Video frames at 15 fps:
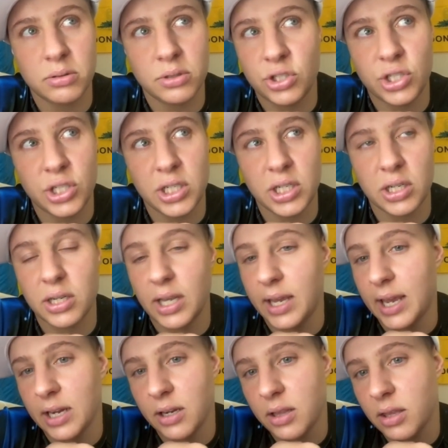didn't
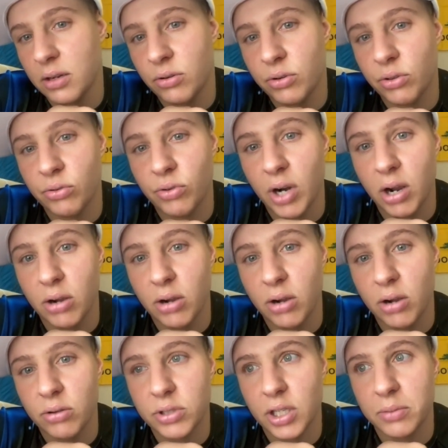take anything on the
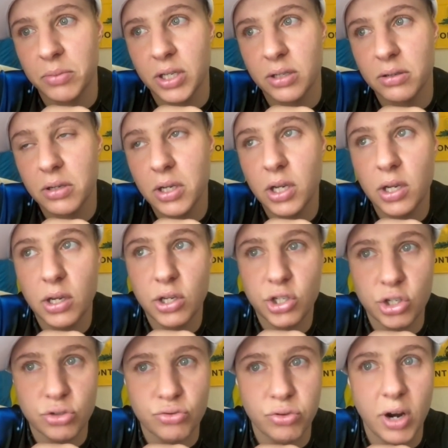ground. I mean,
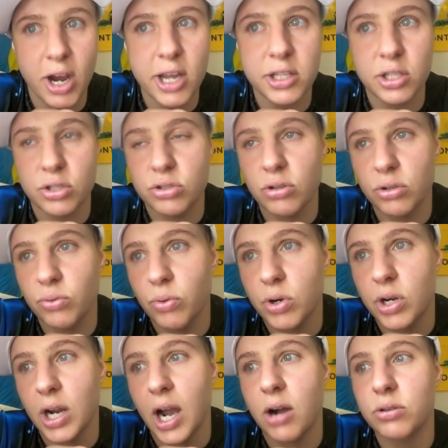she tried, it's not
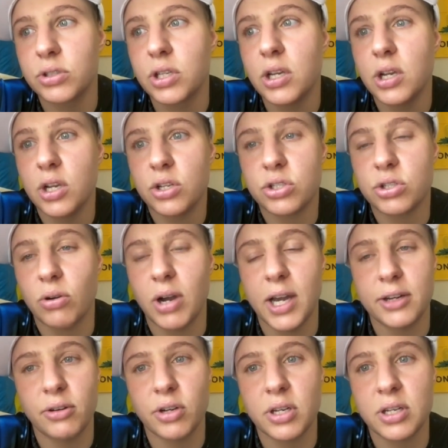work out. So
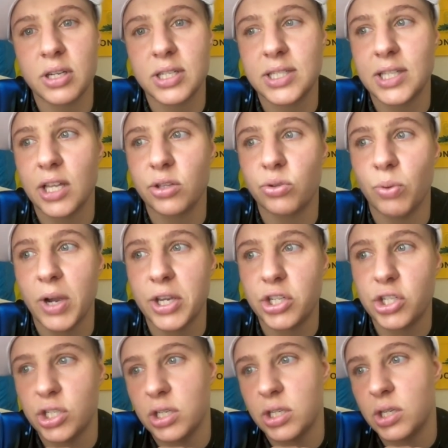I don't understand why
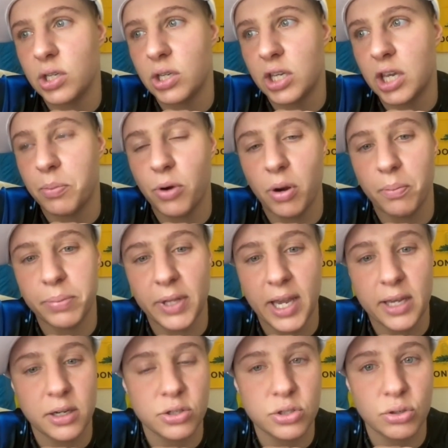she keep
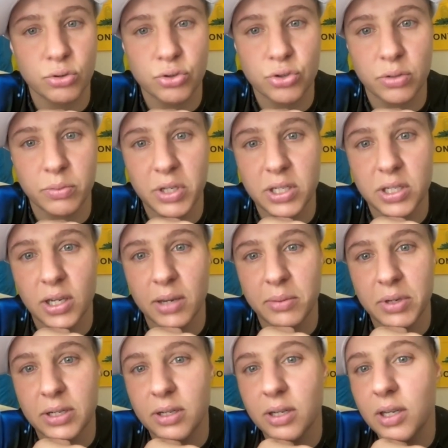complaining on social media. I
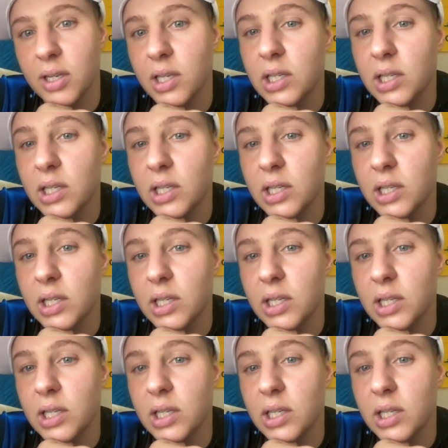mean,